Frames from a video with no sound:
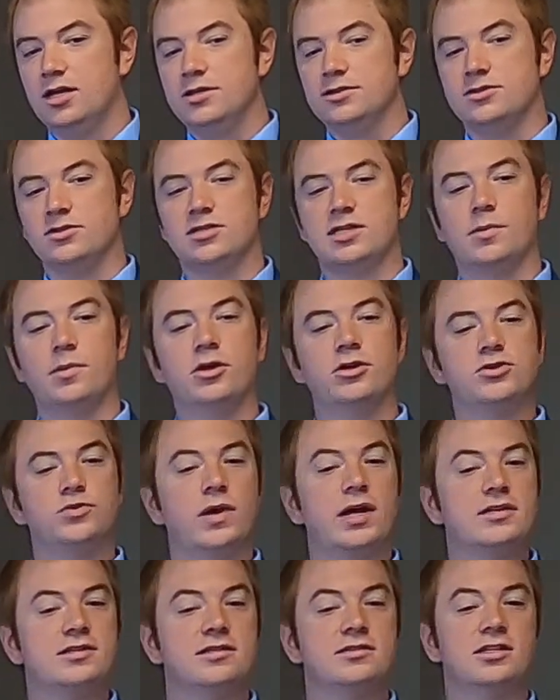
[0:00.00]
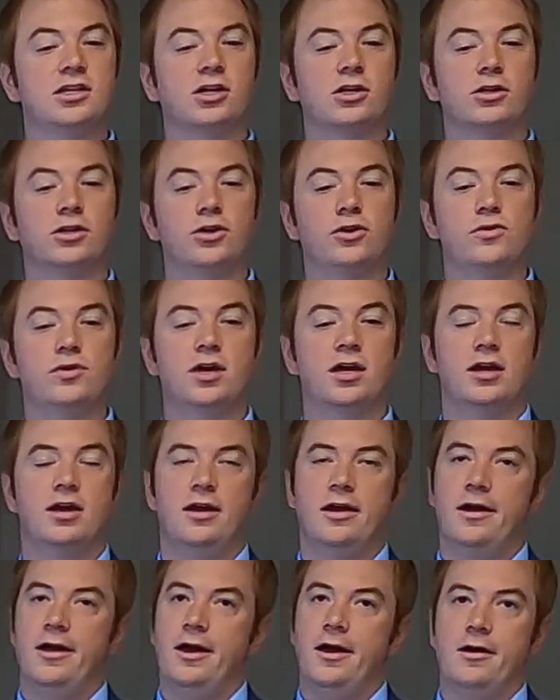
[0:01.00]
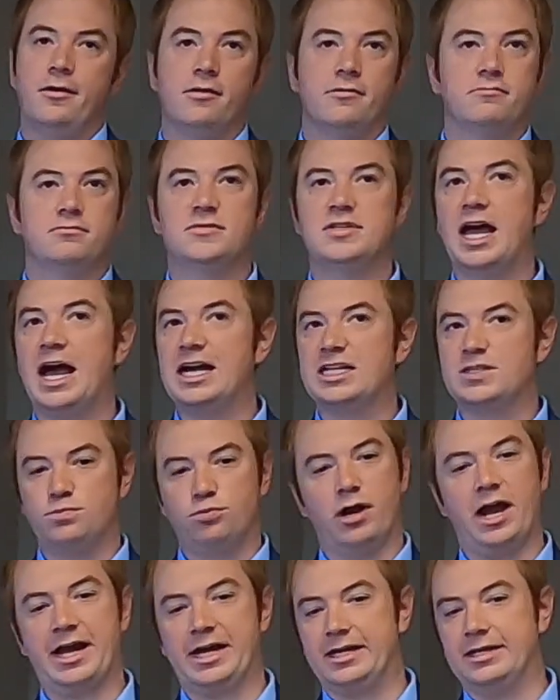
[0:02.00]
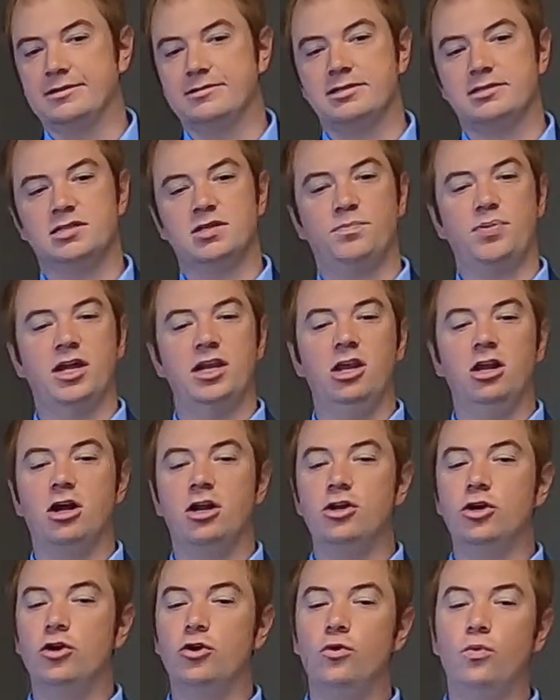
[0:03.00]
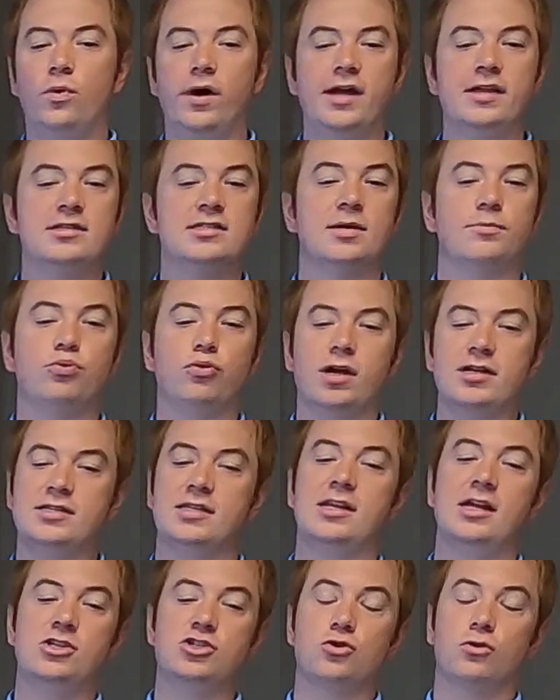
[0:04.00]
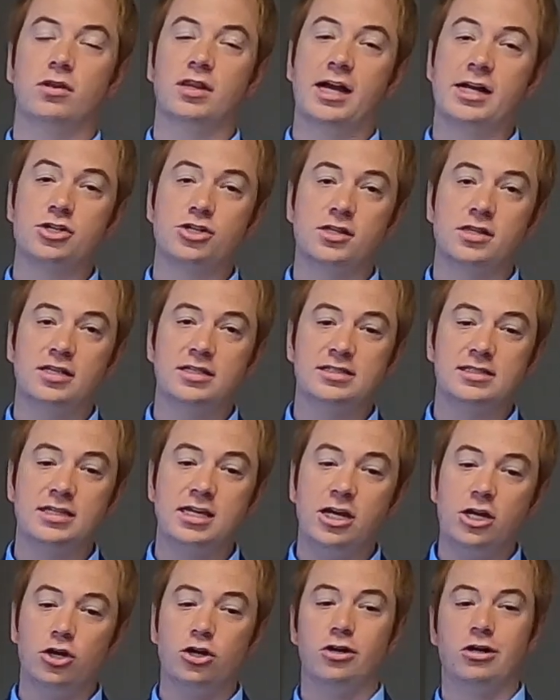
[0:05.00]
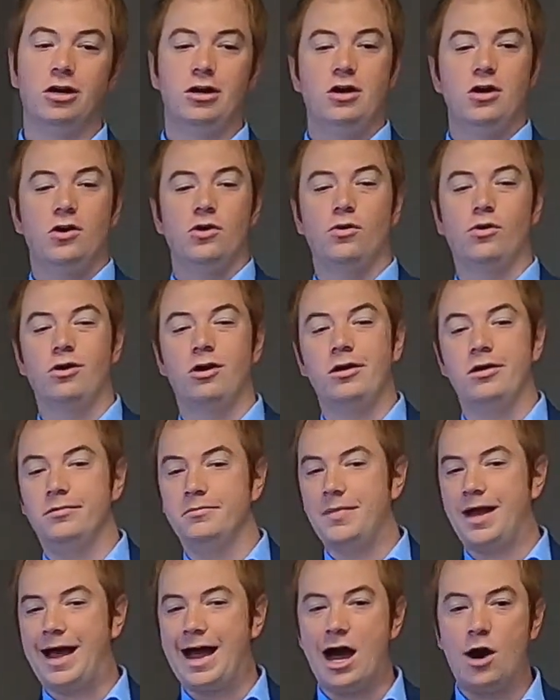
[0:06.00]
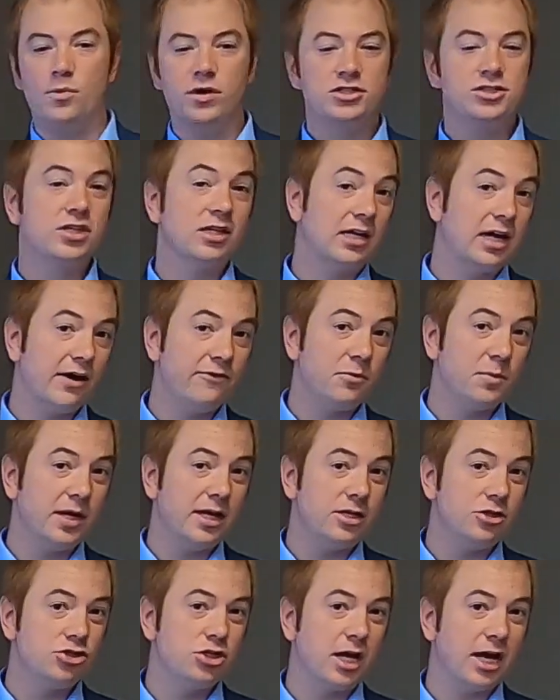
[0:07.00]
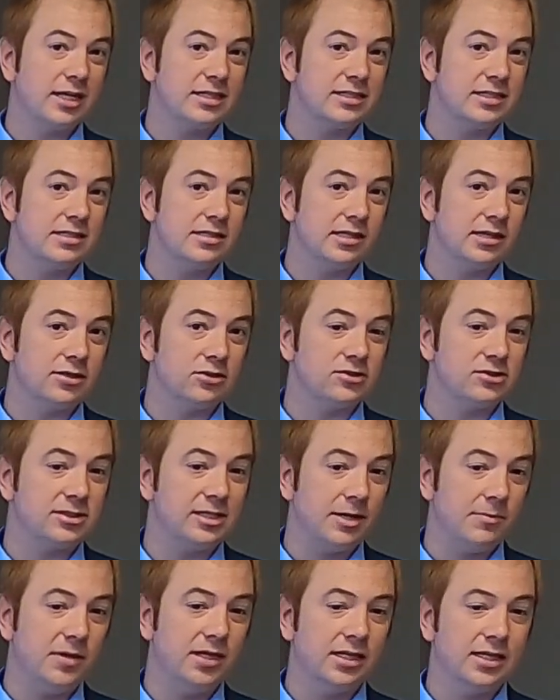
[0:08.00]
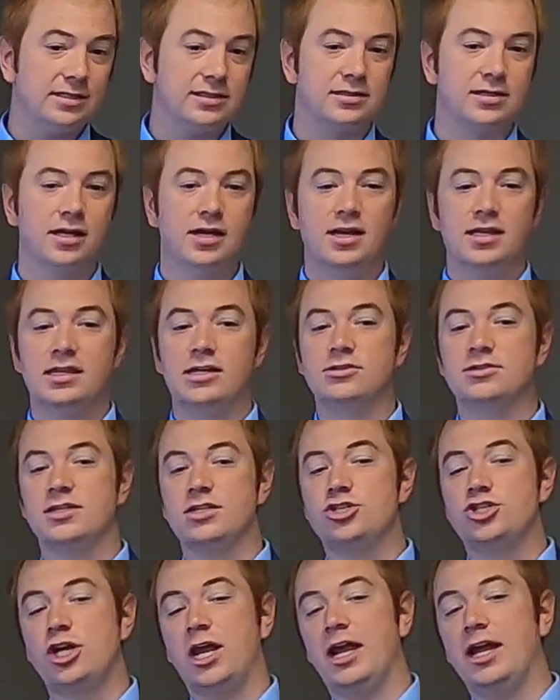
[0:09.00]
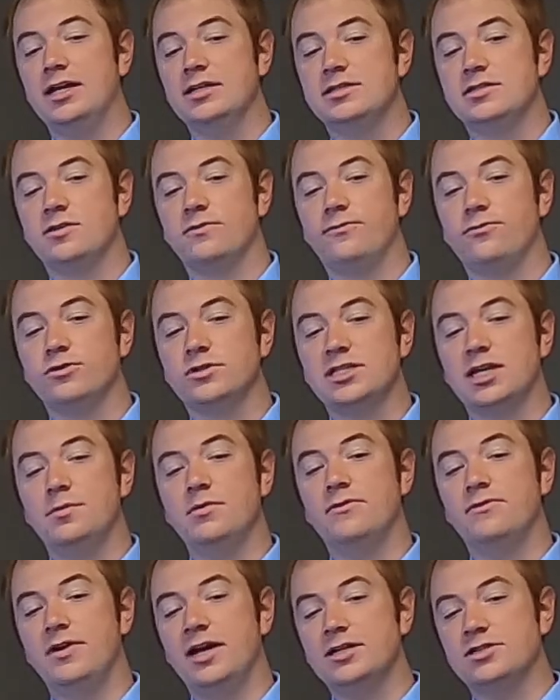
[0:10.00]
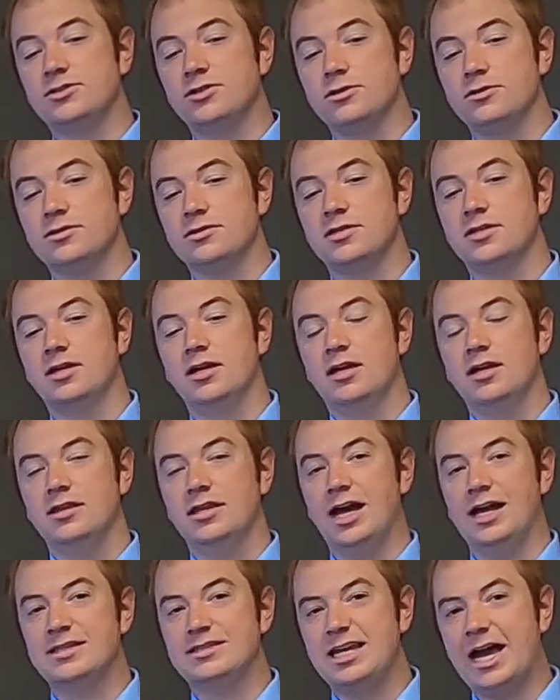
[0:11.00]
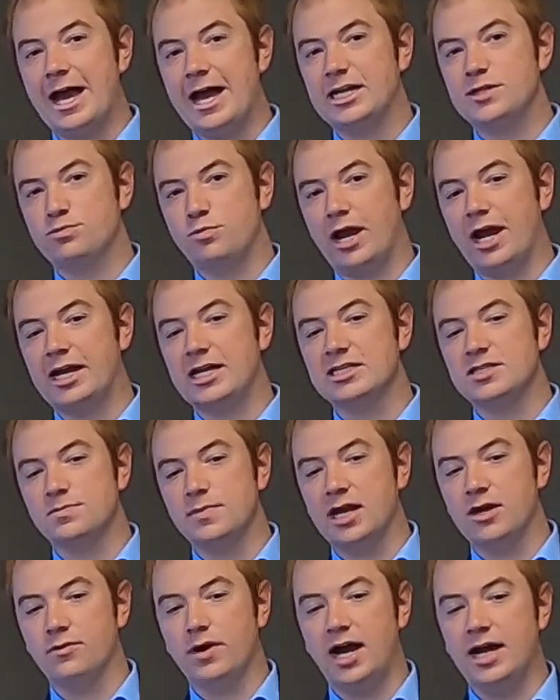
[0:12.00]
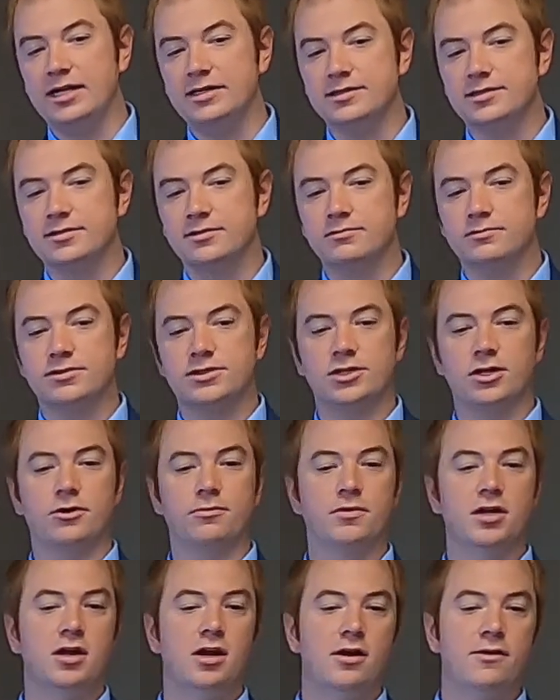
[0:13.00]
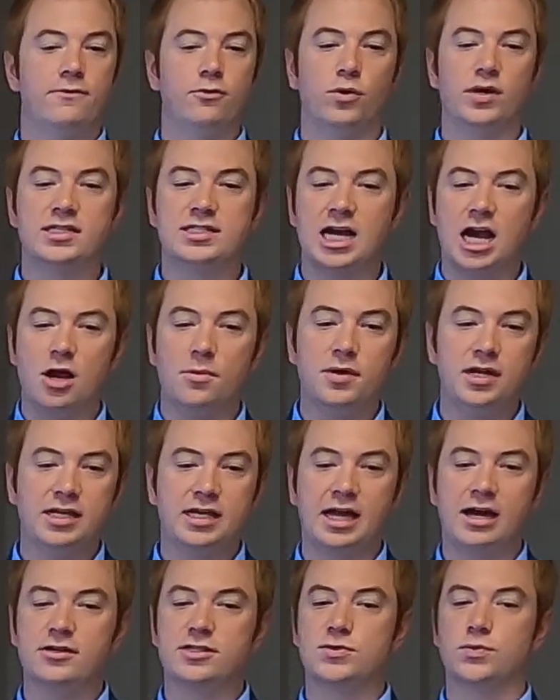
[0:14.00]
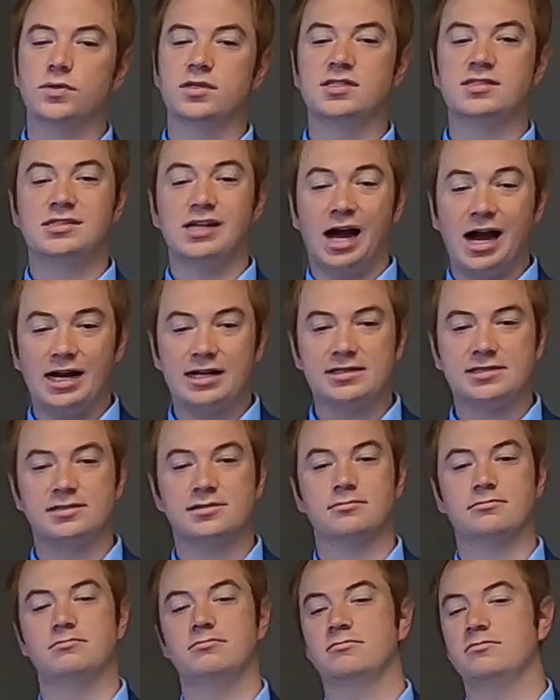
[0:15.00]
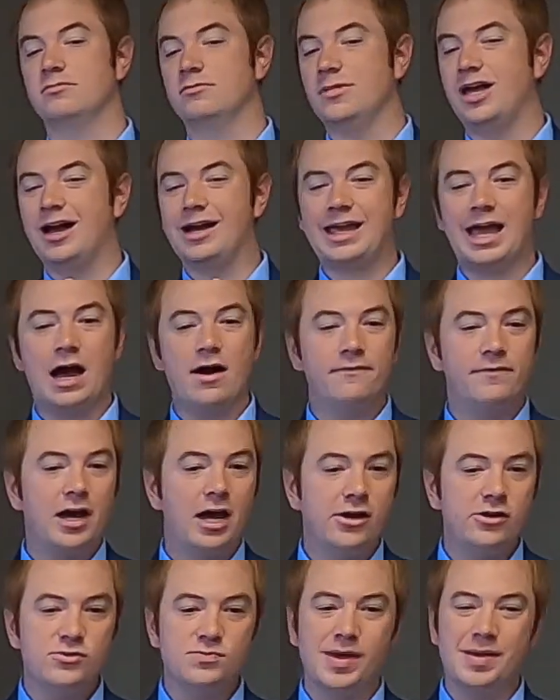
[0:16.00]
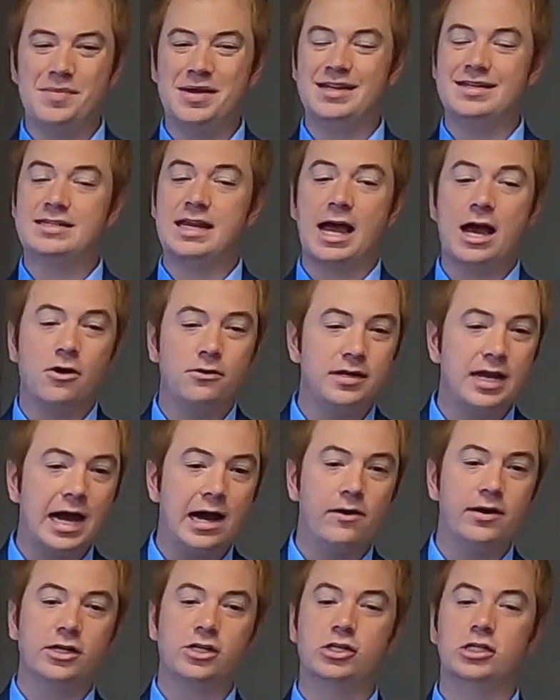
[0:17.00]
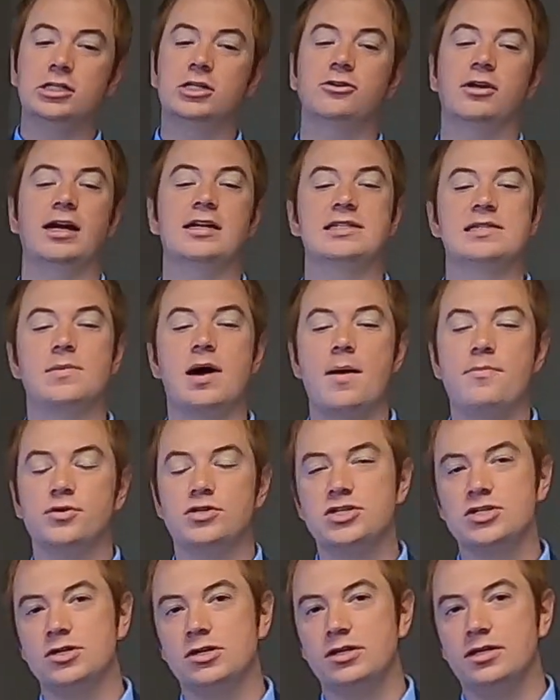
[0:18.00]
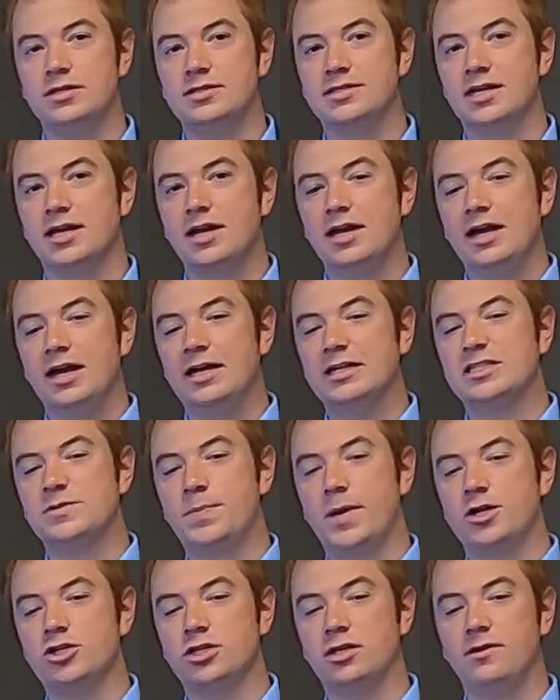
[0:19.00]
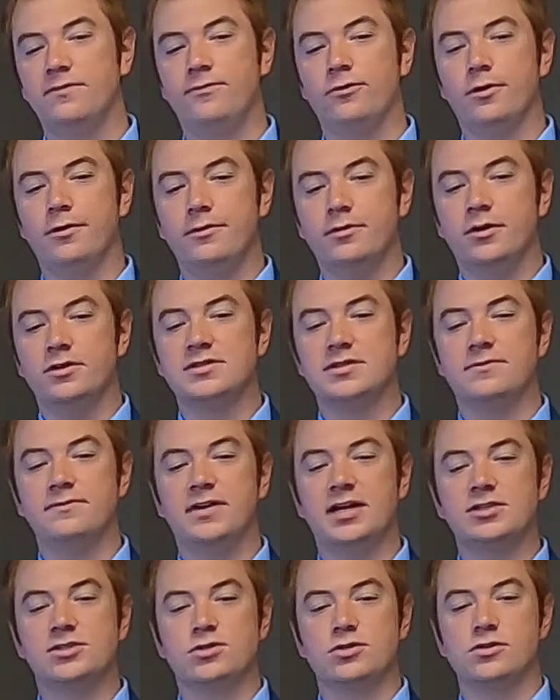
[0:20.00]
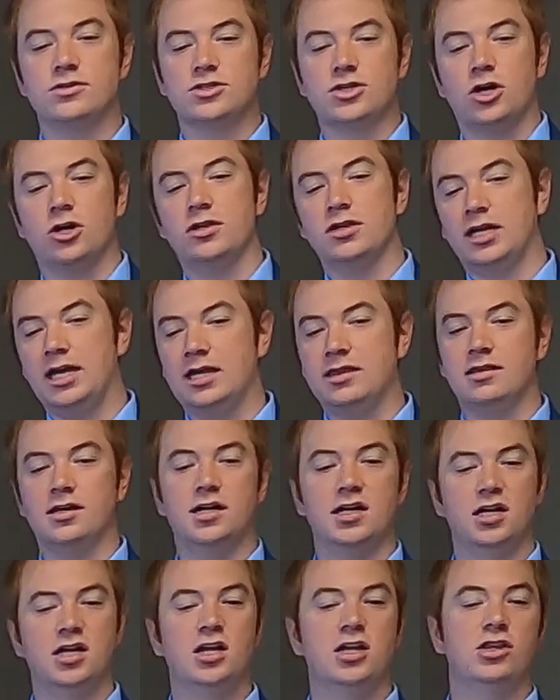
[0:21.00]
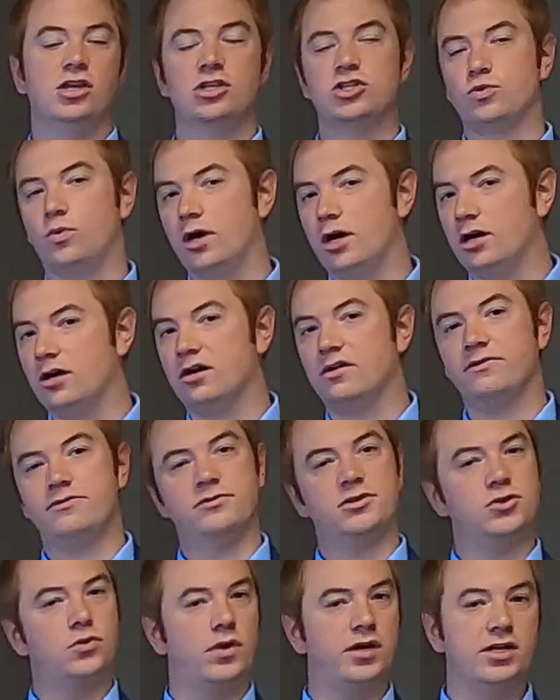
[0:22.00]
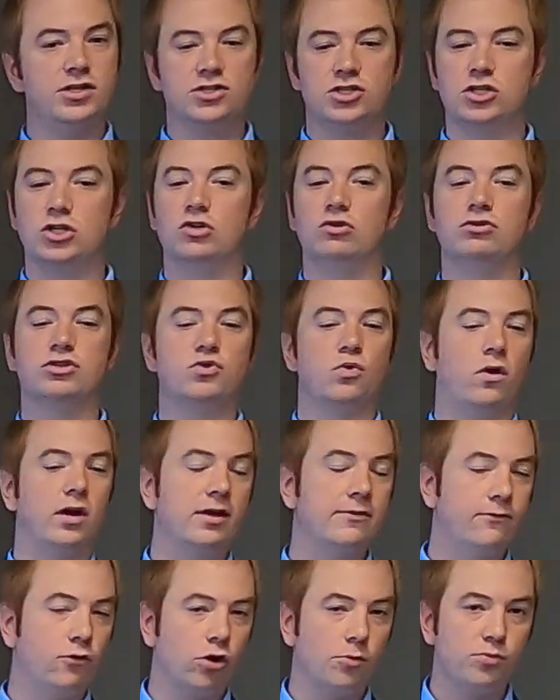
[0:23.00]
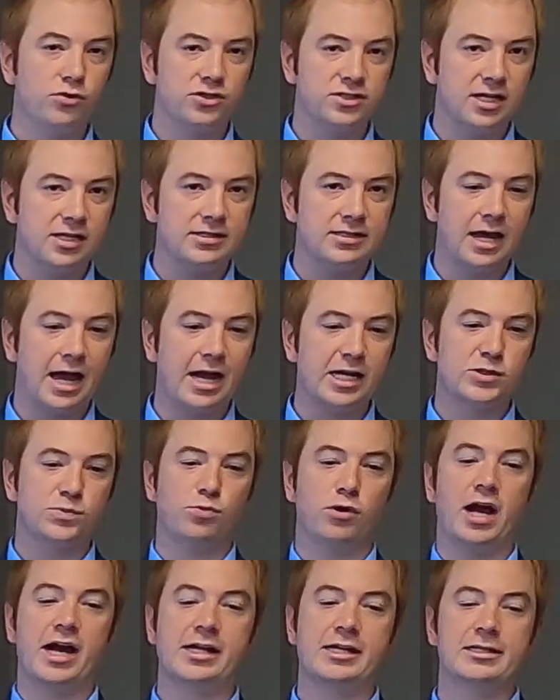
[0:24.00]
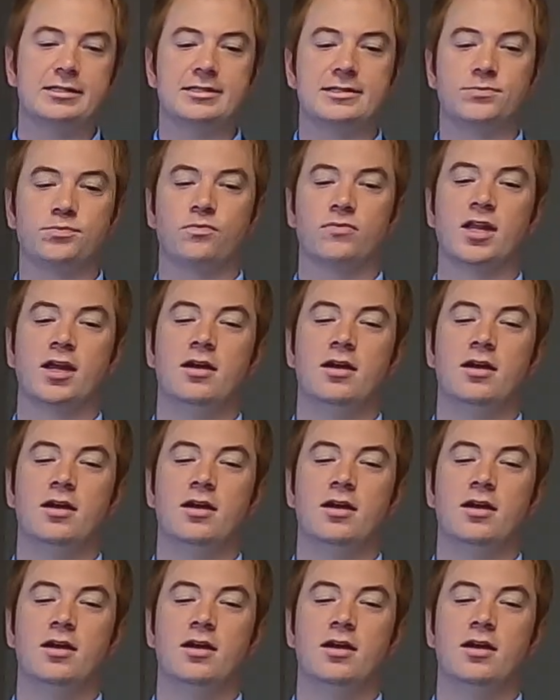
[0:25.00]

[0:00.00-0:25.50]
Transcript: So some of those reasons include tax brackets. Depending on who wins the presidential election this year or how much the government injects into their stimulus, there's a chance for some investors that tax brackets may rise. So for retirement accounts with stocks, account values may be down now. It could create some opportunities, especially for those investors currently in the 12, 22, 24% tax brackets.